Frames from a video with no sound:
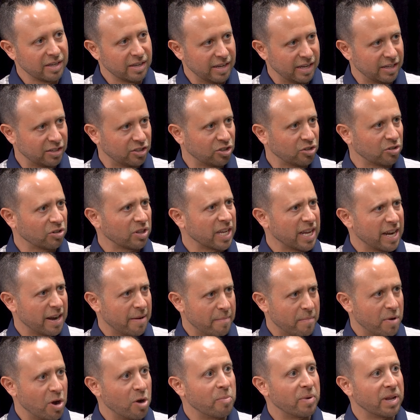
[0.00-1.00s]
And certainly in a
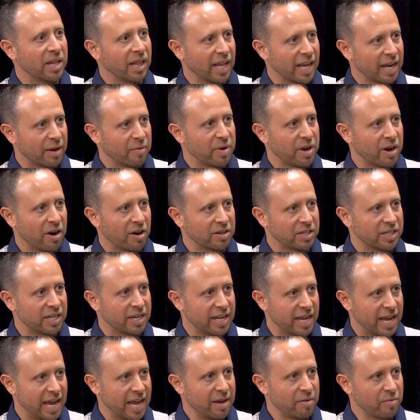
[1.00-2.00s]
moment like we are
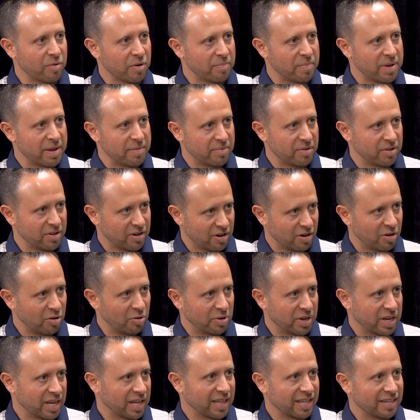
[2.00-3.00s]
today, where people are
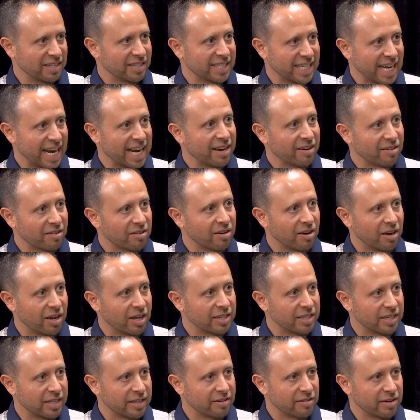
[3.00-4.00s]
holding a little tighter
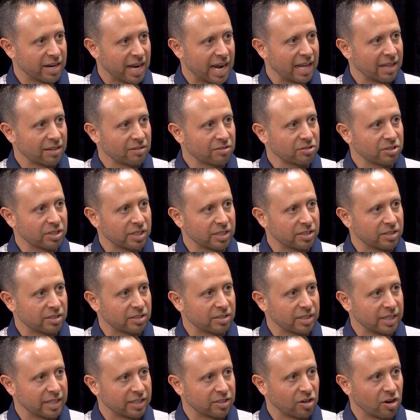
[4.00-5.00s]
onto their dollars,
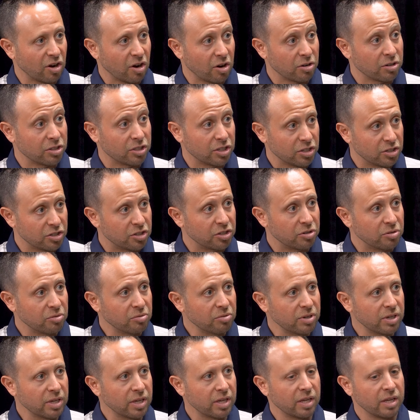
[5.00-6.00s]
it's hard to
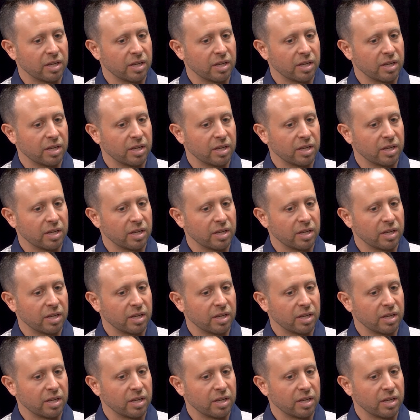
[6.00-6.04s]
do.